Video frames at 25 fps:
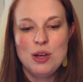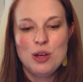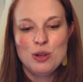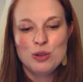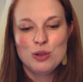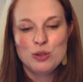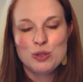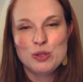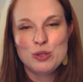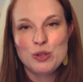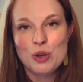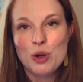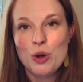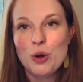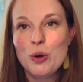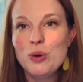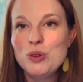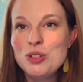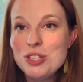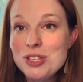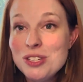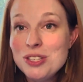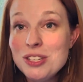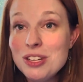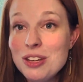So
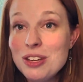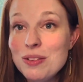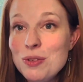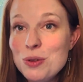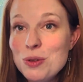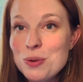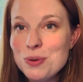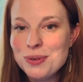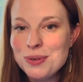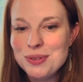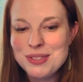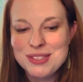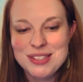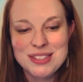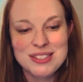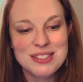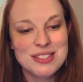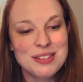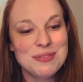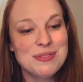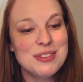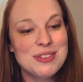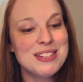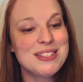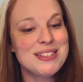just to give you a sense
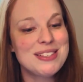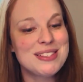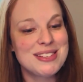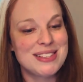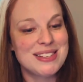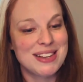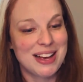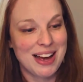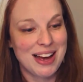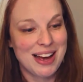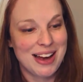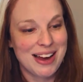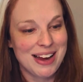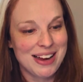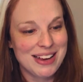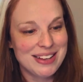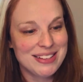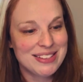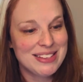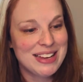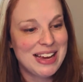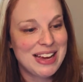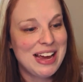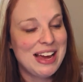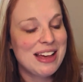of the size,
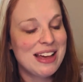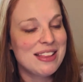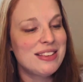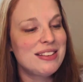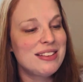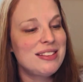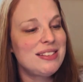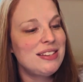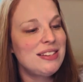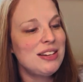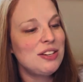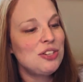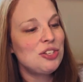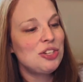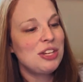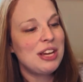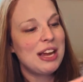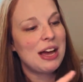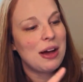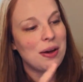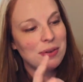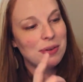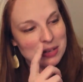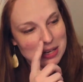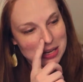the stitch
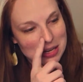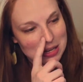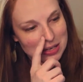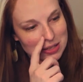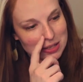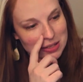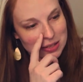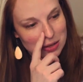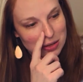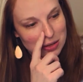count is